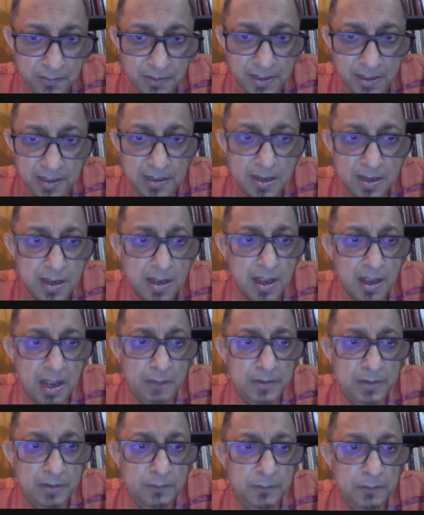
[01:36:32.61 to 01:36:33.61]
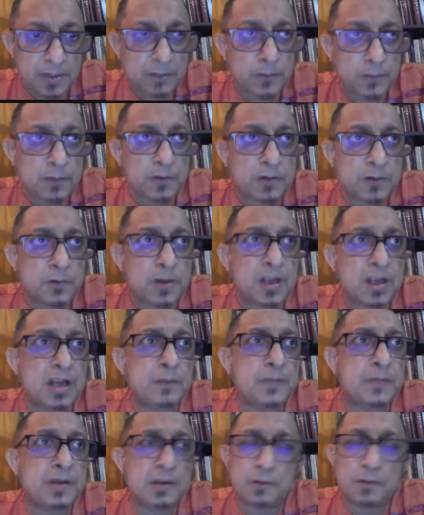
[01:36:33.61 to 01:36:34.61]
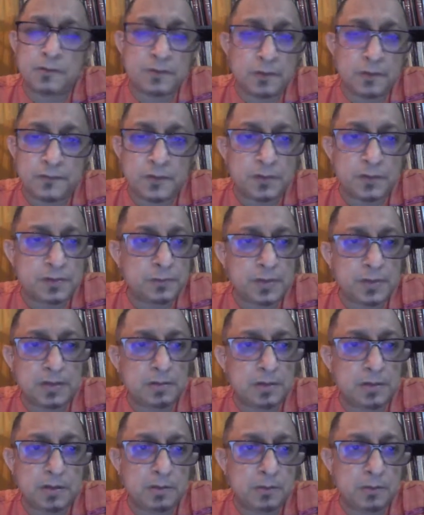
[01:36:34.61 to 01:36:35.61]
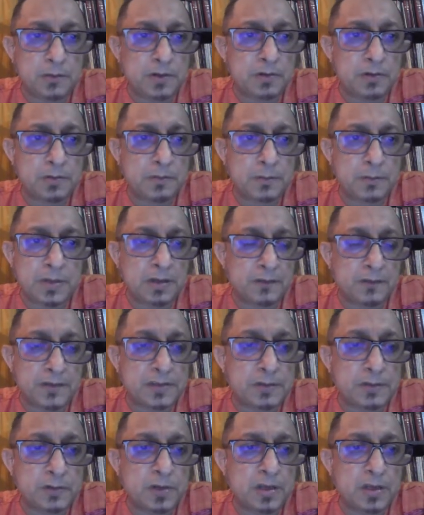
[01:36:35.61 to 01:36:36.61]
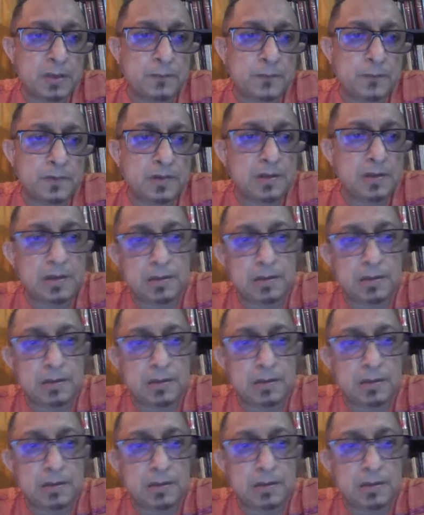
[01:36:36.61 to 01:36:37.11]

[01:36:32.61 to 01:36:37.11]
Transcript: Okay, I mean, when we were growing up, and of course, many of us were growing up,